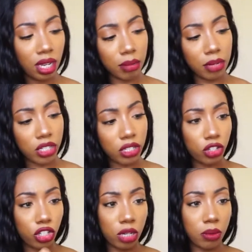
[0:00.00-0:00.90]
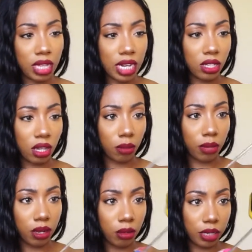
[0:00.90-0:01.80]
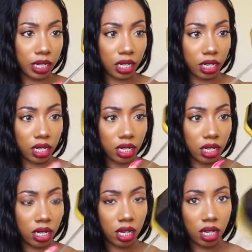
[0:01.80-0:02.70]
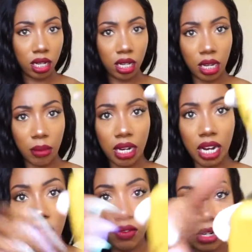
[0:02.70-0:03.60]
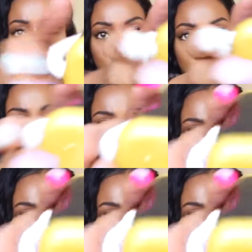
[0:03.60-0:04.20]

Not too sure what that's all about, but I mean, I even want to show you guys.